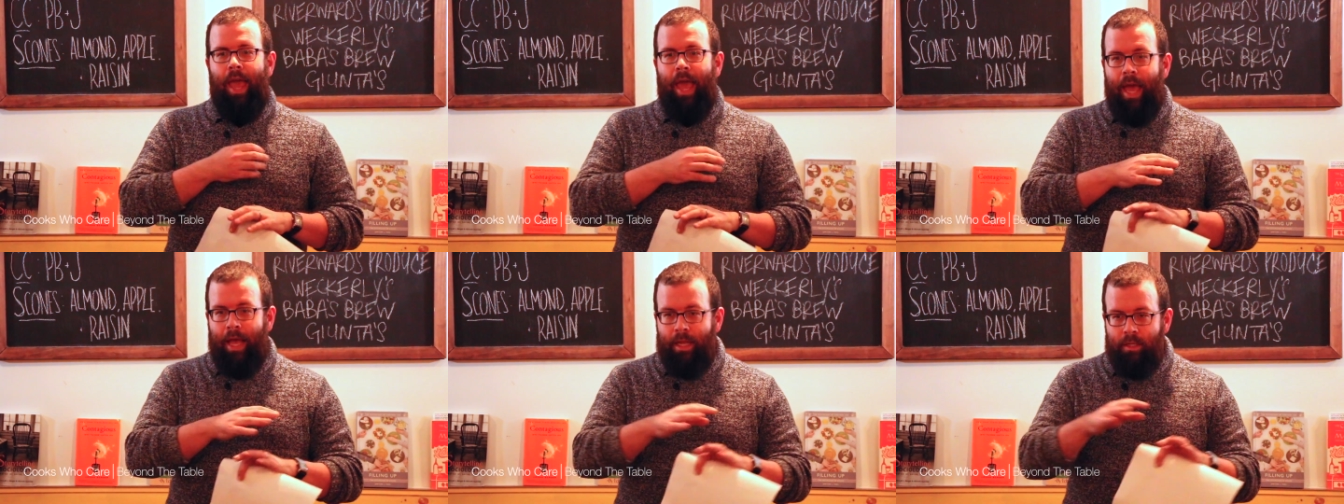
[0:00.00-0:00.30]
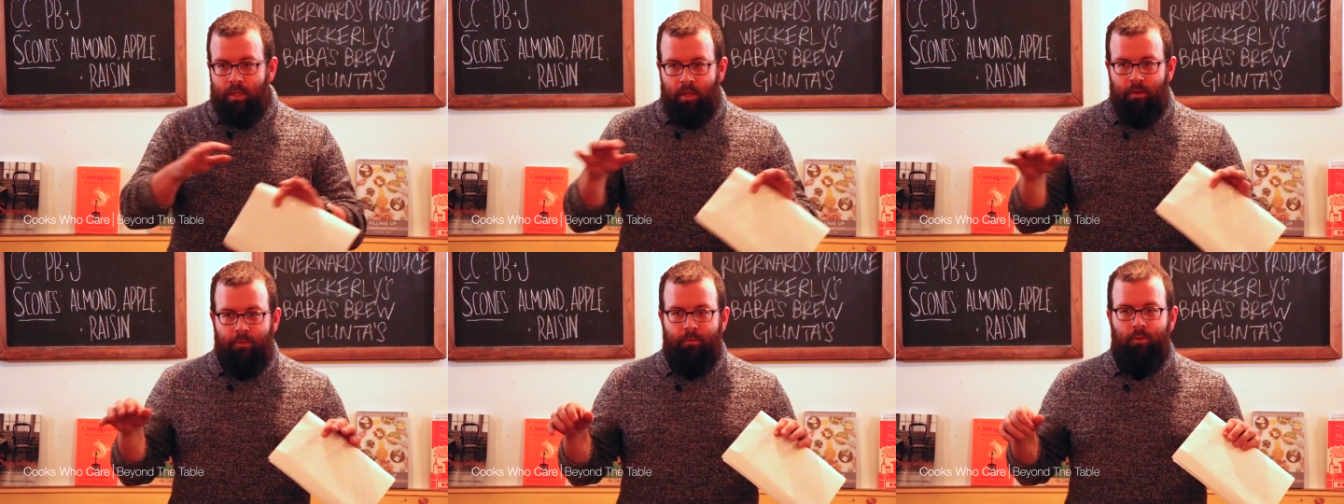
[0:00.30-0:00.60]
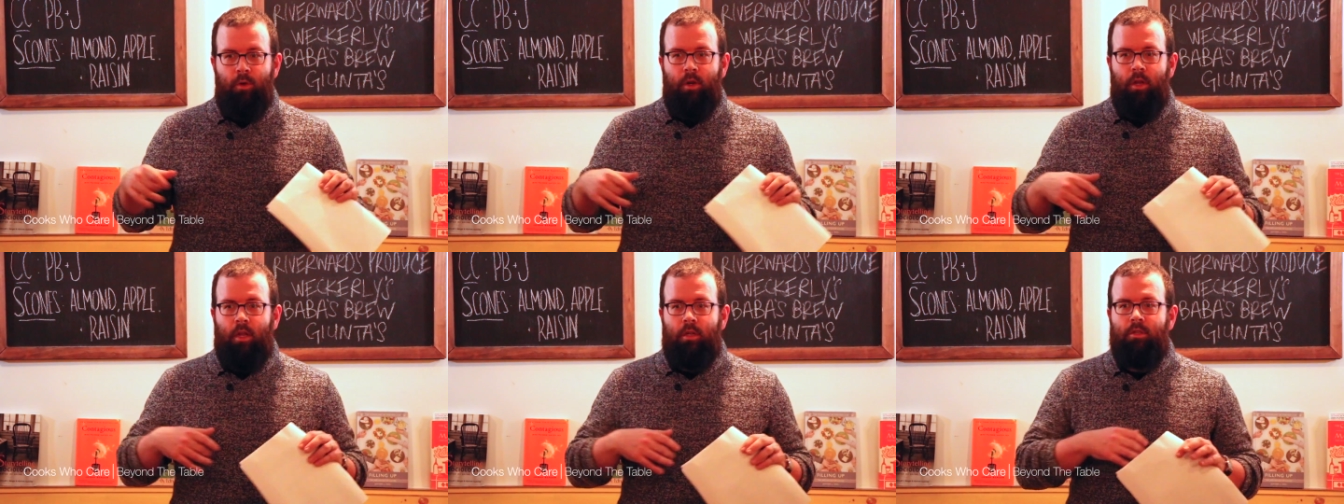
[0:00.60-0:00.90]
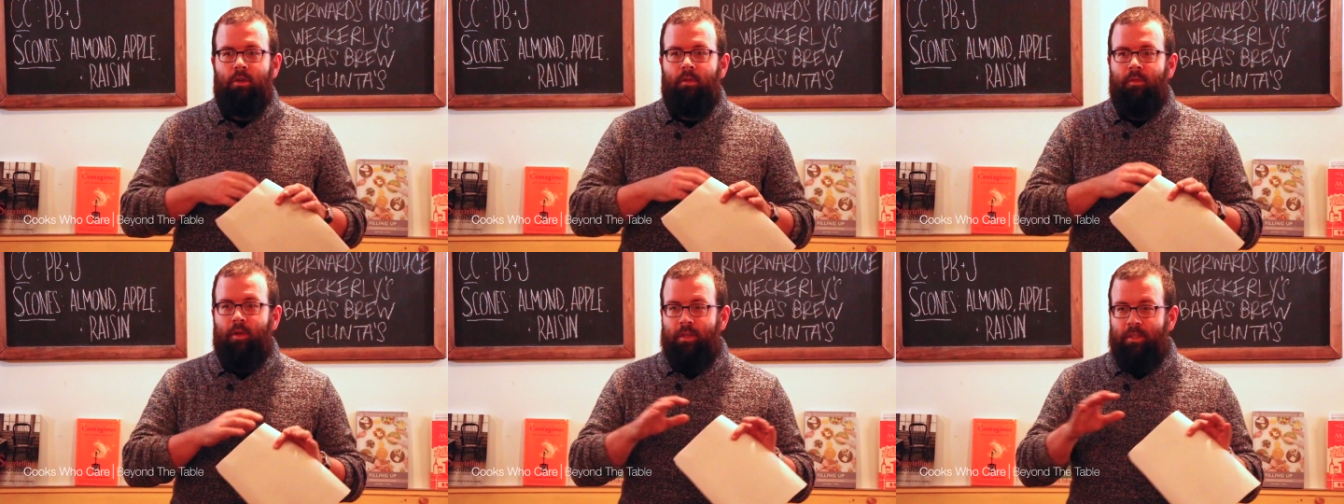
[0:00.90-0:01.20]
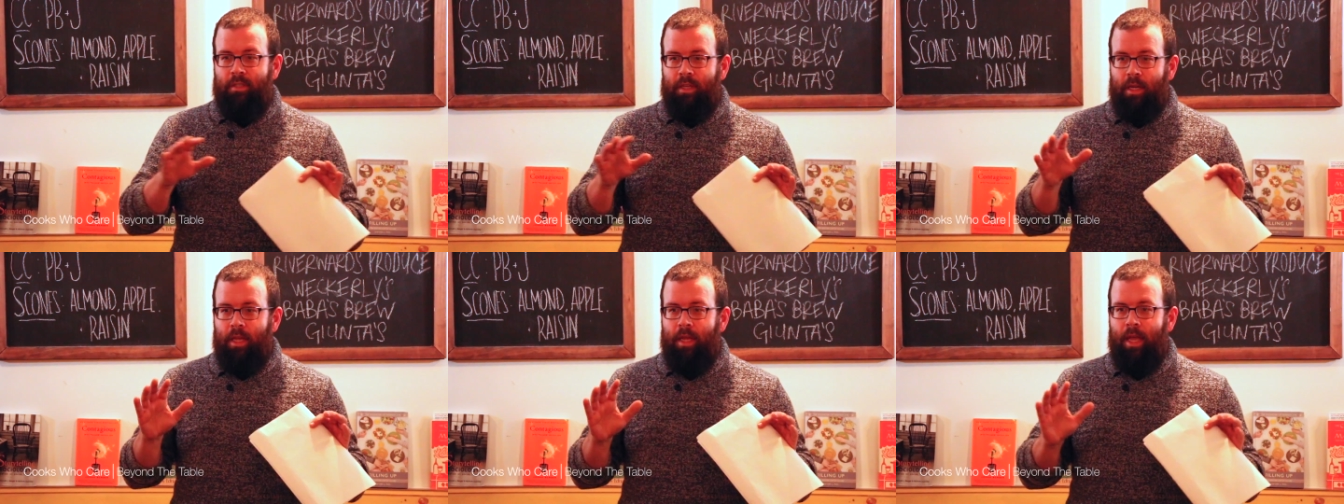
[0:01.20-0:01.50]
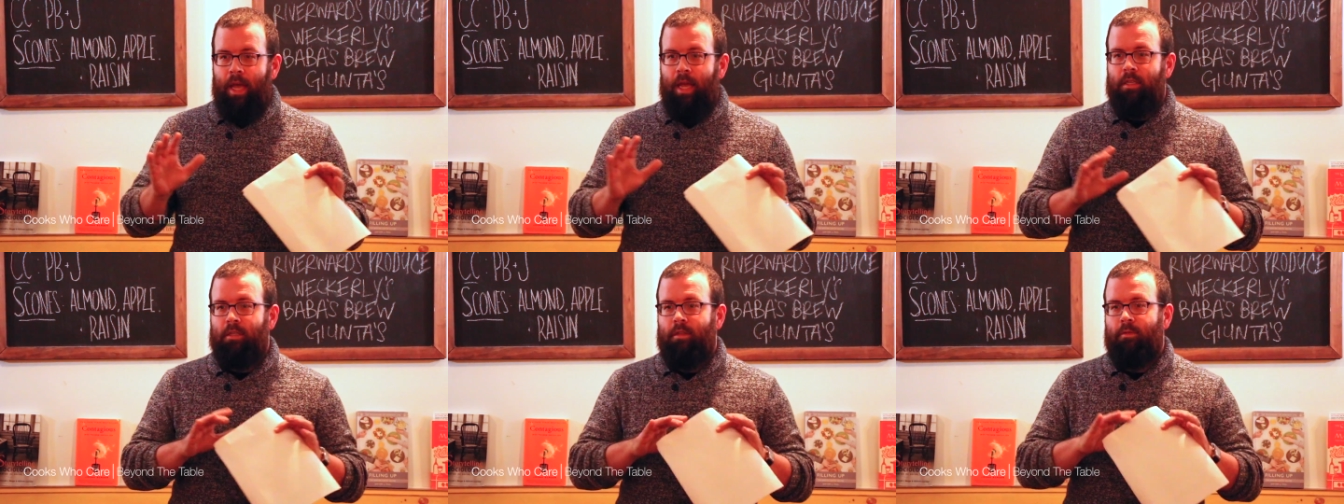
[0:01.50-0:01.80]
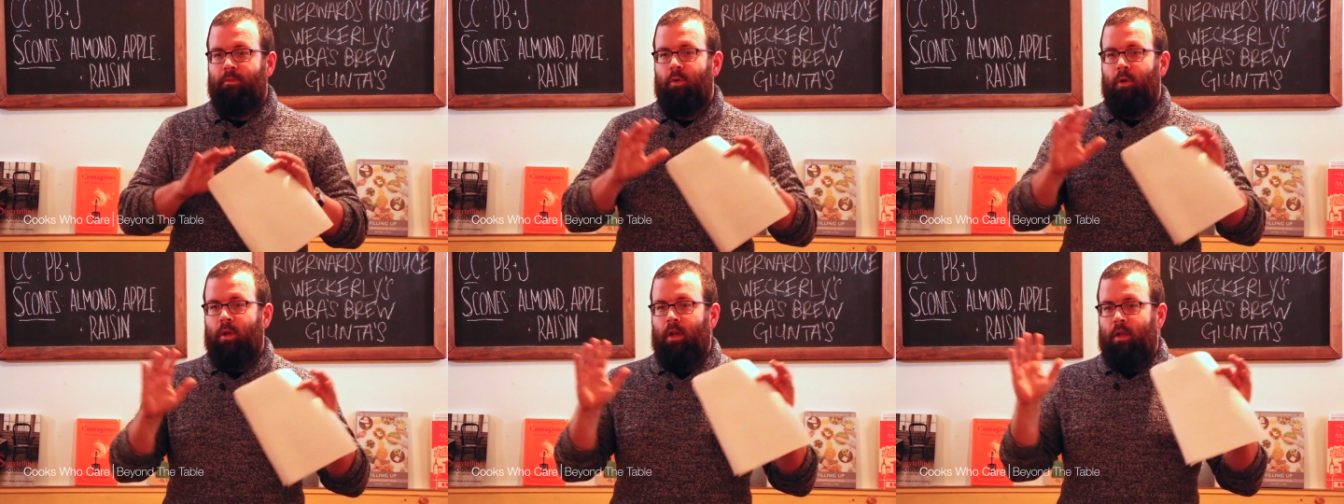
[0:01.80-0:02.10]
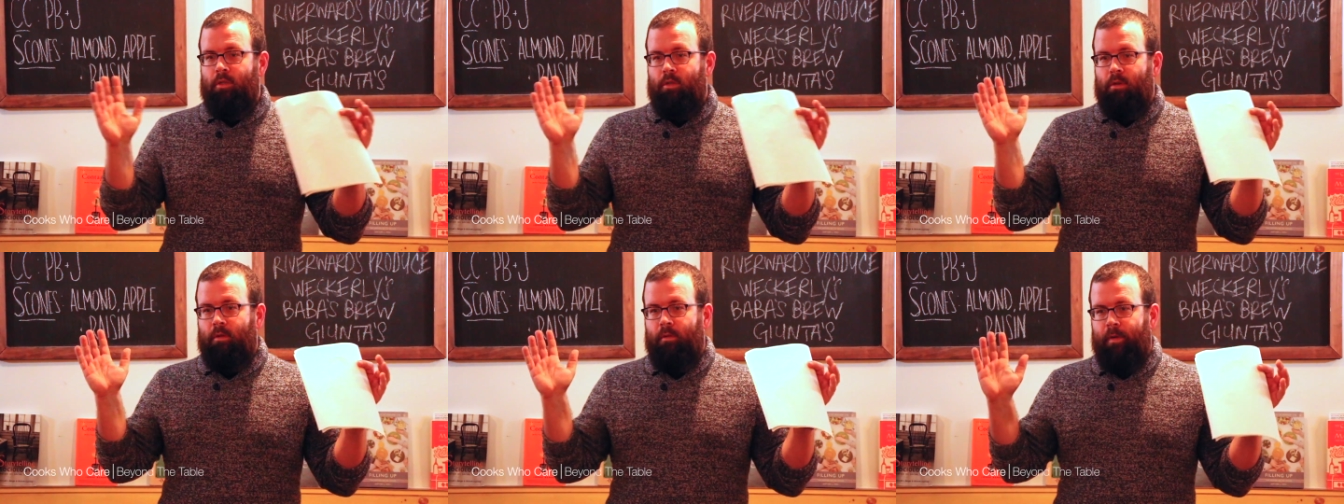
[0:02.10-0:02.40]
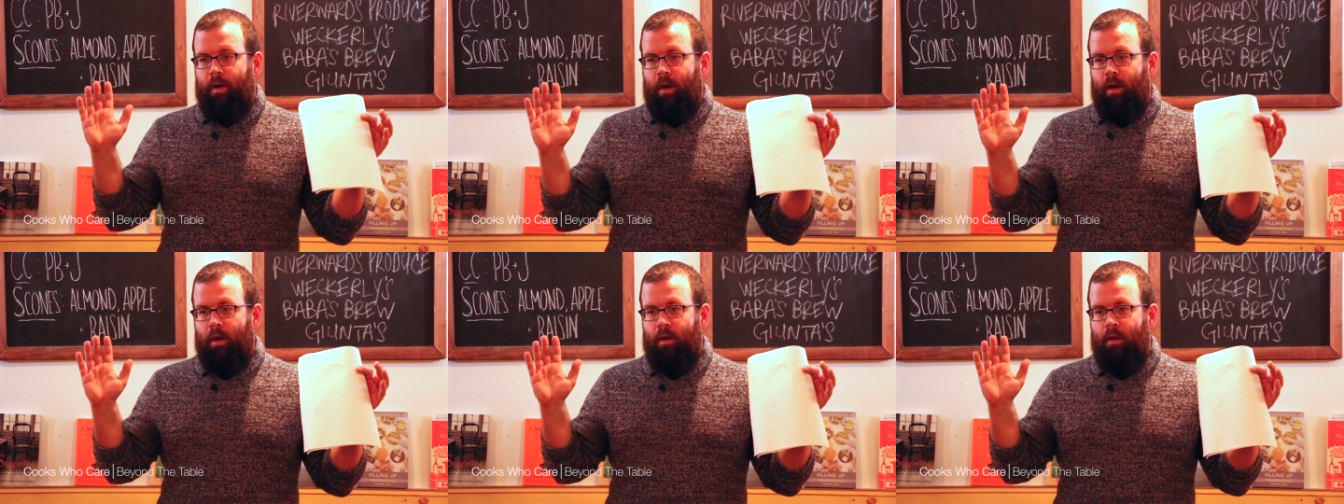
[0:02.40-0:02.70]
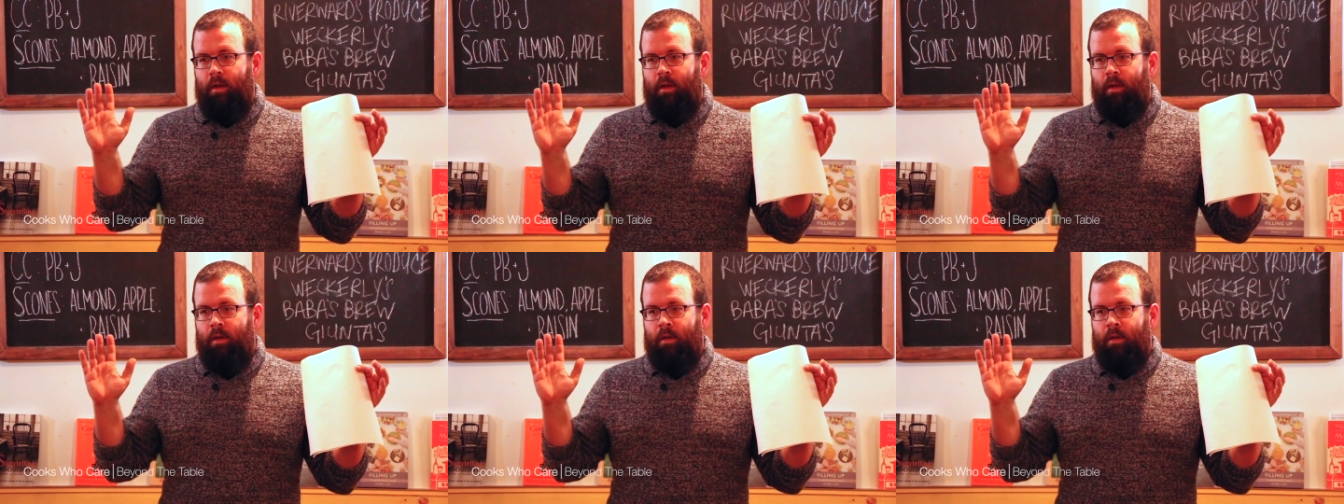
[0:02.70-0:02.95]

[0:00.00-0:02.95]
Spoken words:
and to the food culture of our city and to the food culture of our